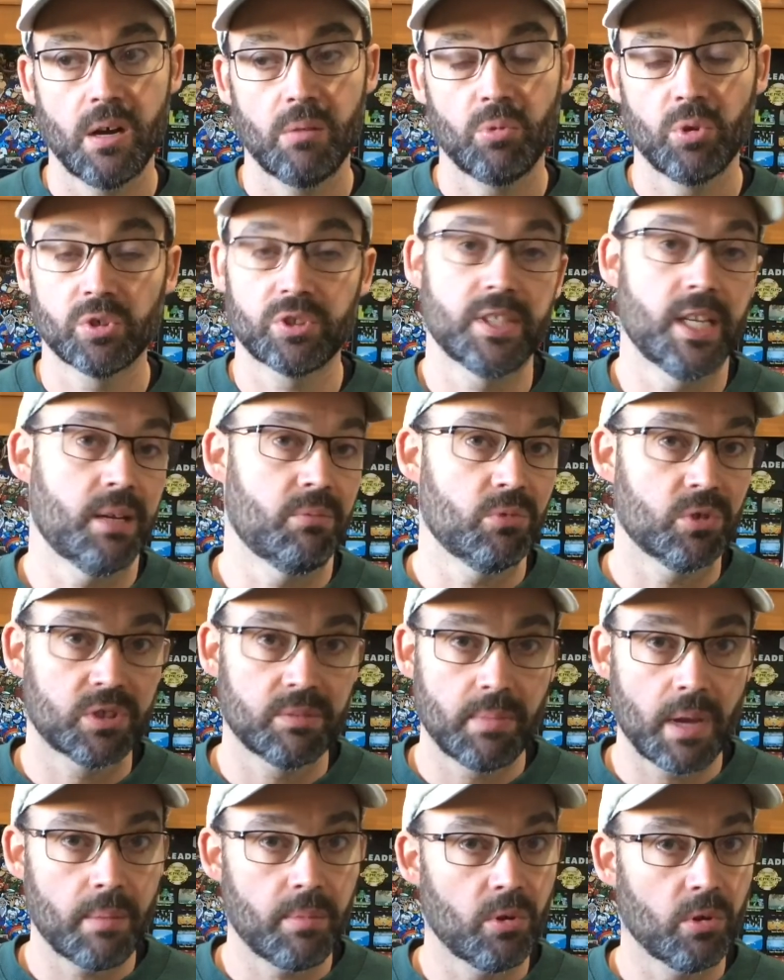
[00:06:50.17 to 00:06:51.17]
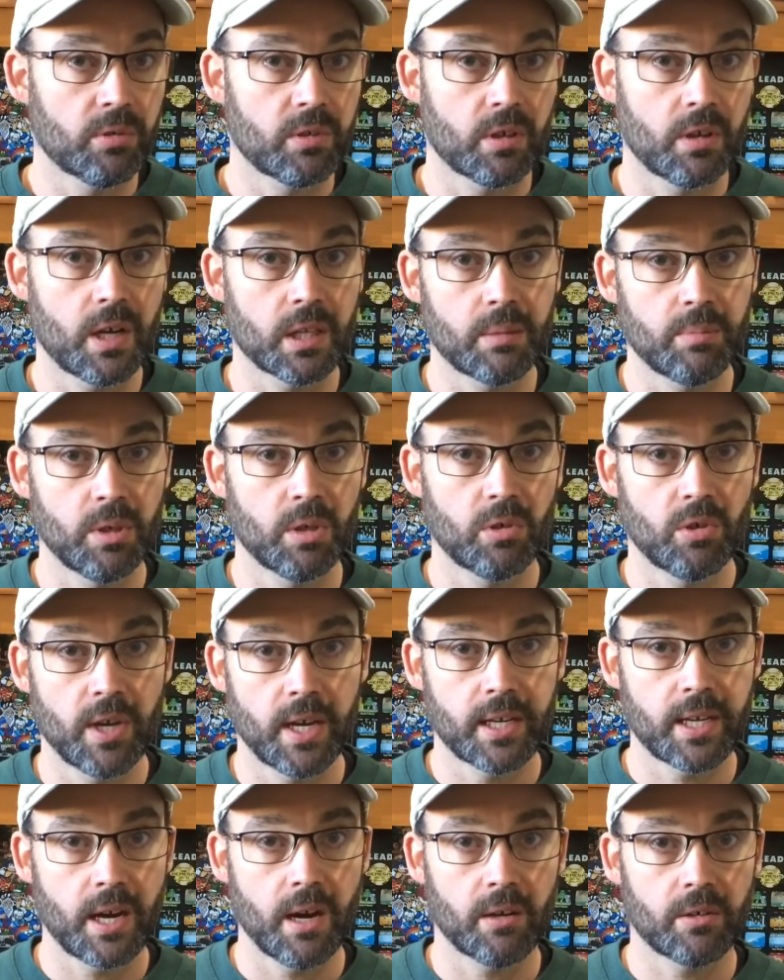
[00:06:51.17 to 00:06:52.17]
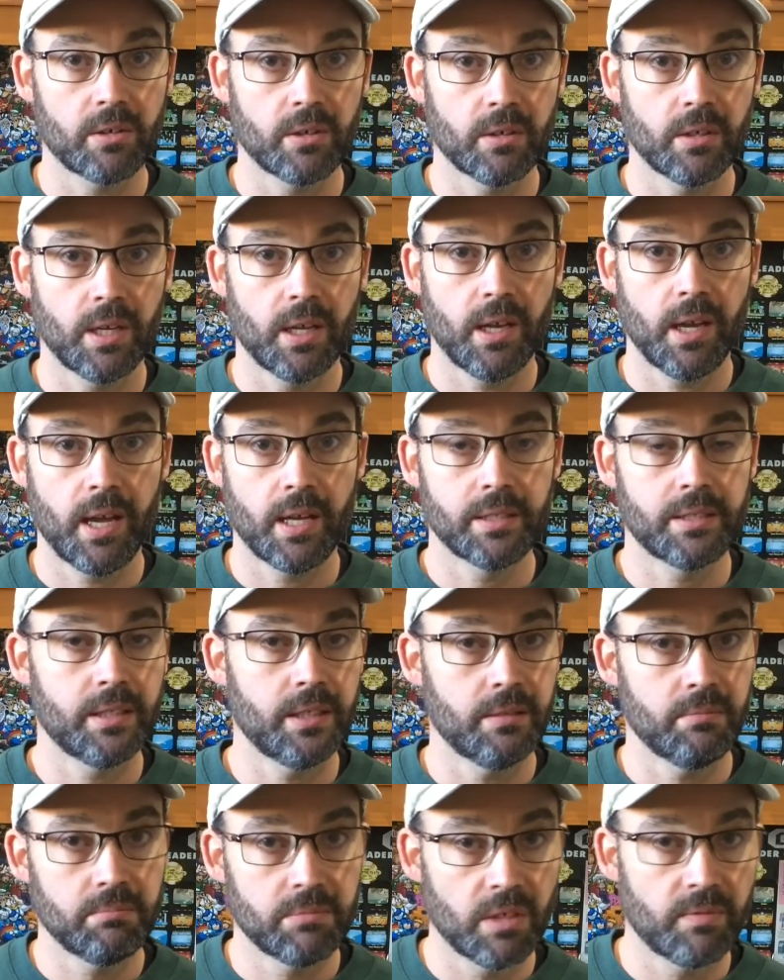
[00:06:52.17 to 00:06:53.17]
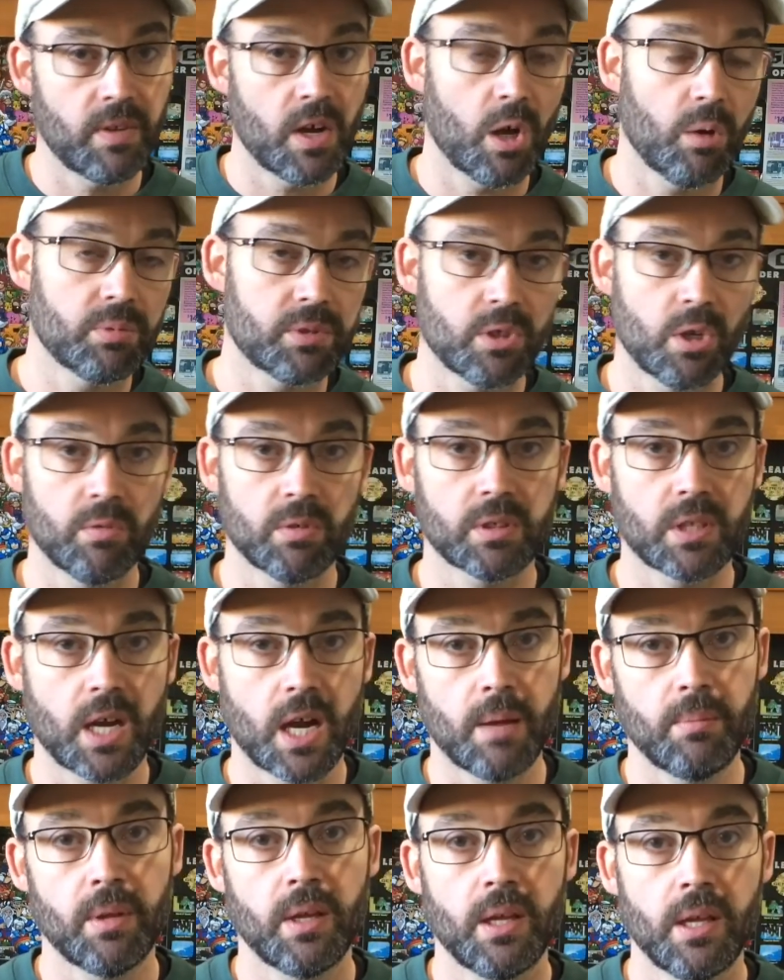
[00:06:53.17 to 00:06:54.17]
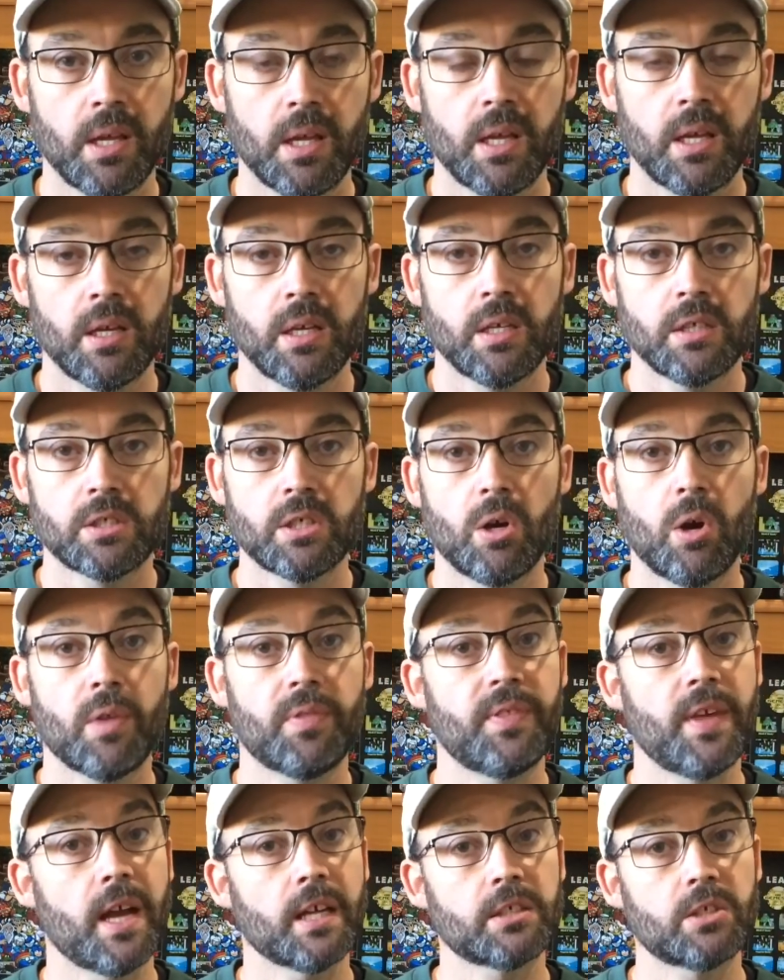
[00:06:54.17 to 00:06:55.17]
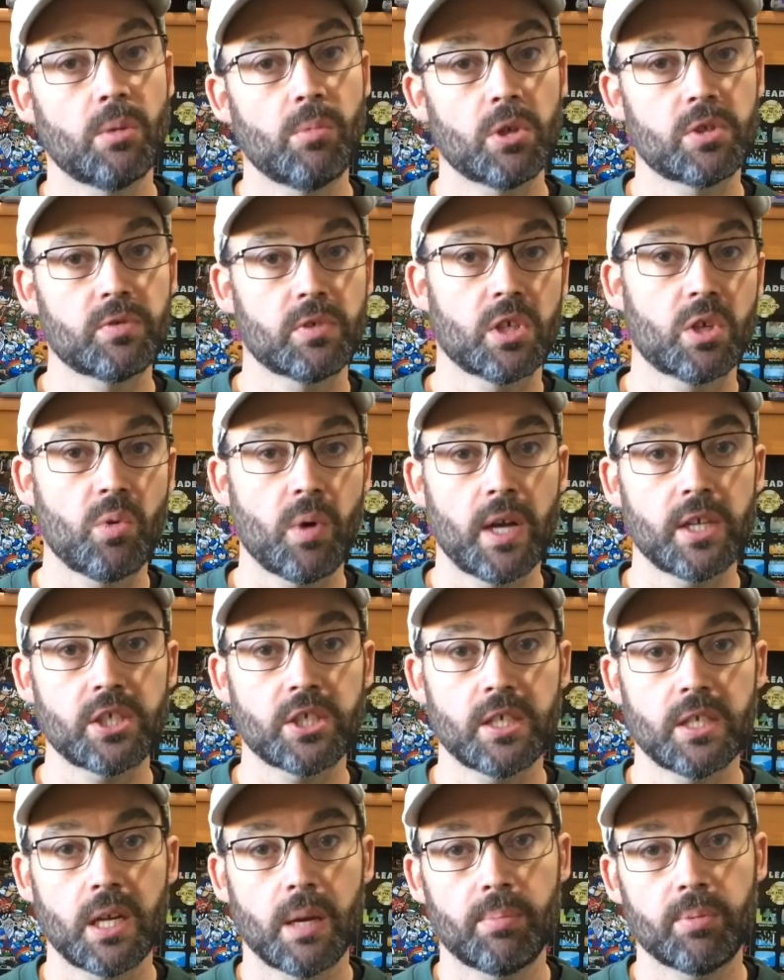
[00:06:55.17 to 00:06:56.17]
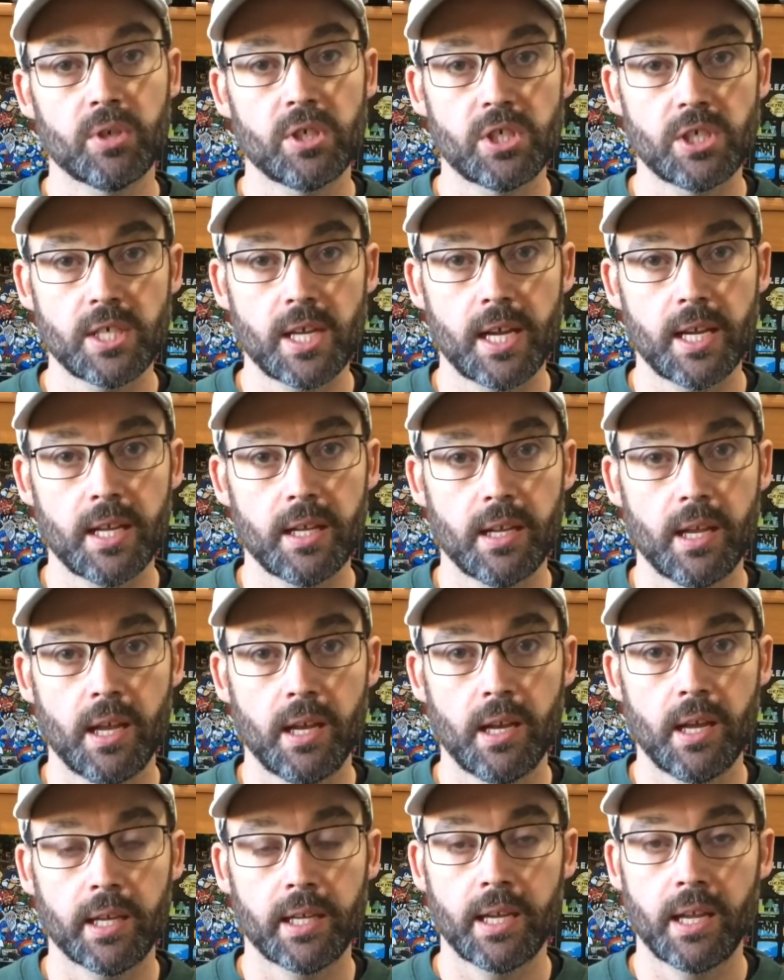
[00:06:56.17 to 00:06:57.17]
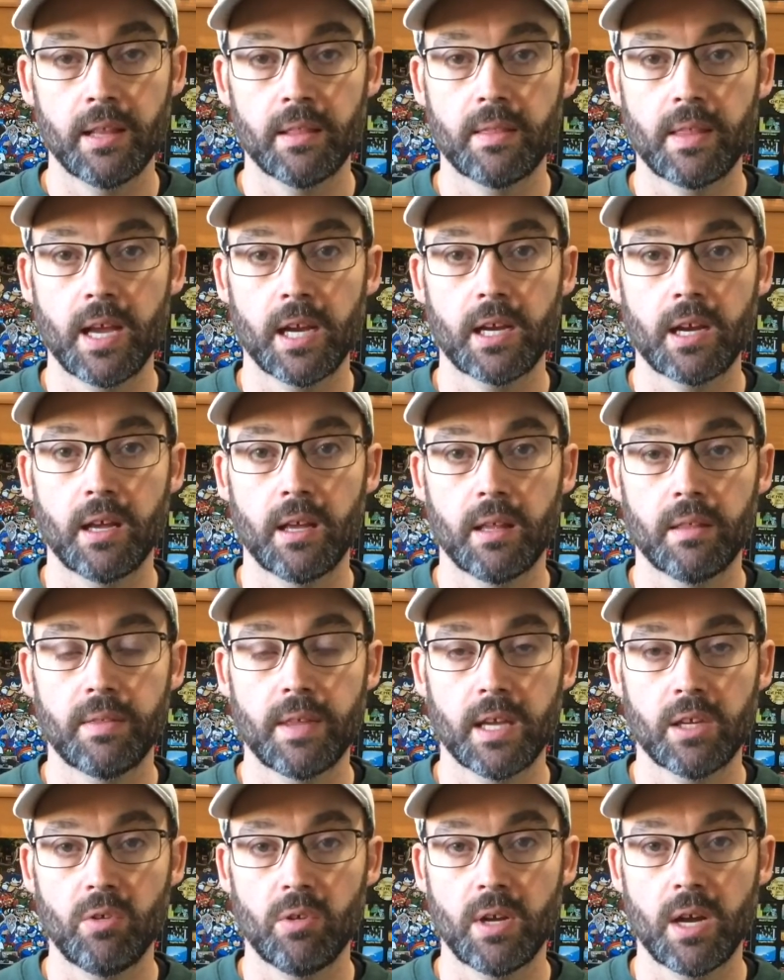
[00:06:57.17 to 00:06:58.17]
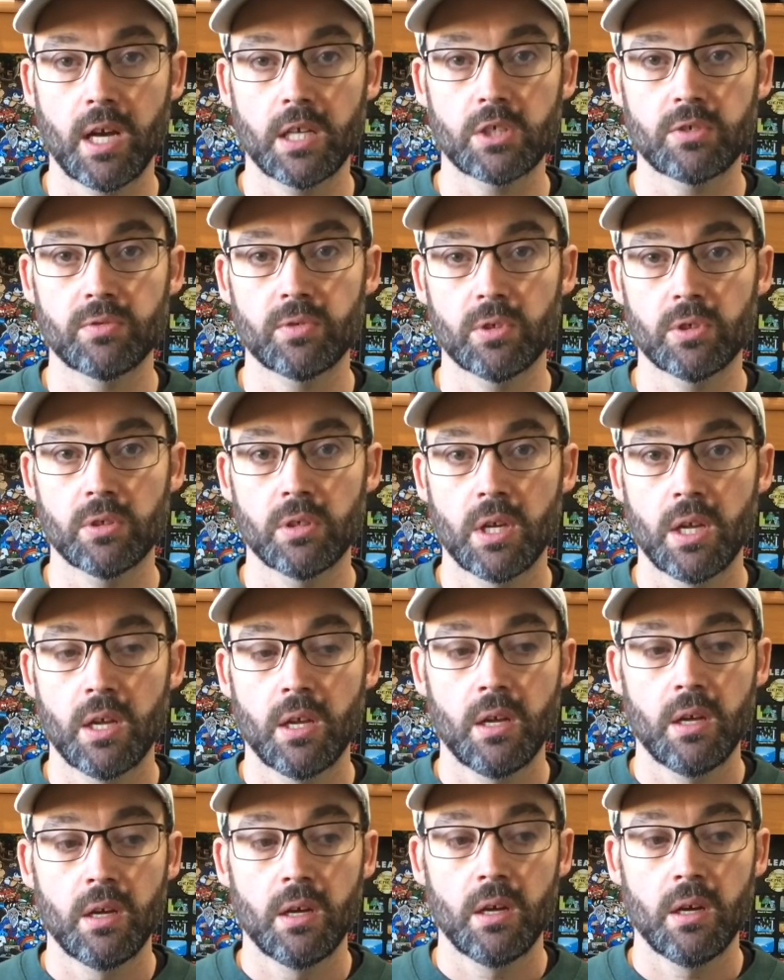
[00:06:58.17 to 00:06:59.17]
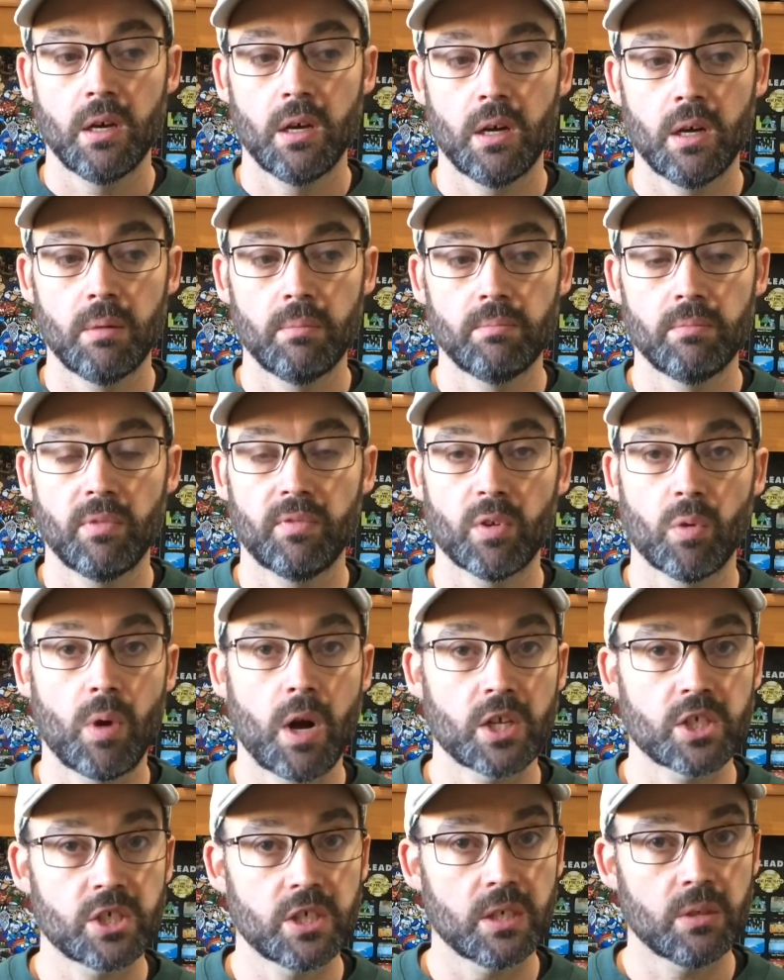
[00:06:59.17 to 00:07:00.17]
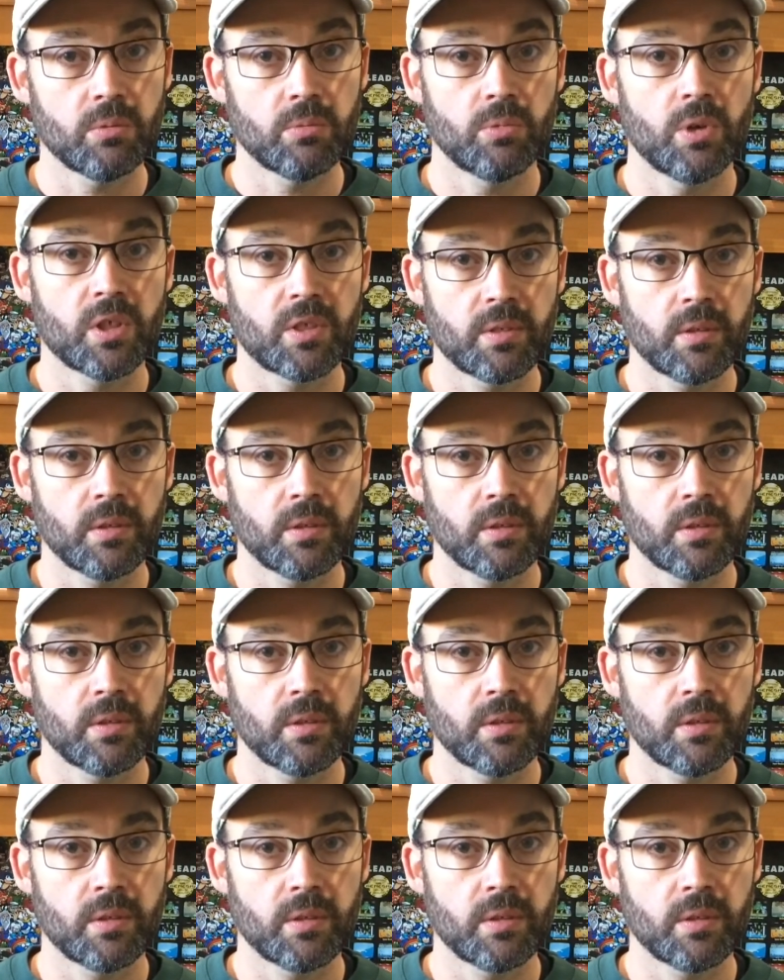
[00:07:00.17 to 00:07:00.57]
we'll see. Maybe he'll turn out to be a great character as he develops over time. So thanks so much for the question. I appreciate it, and again, thank you guys for watching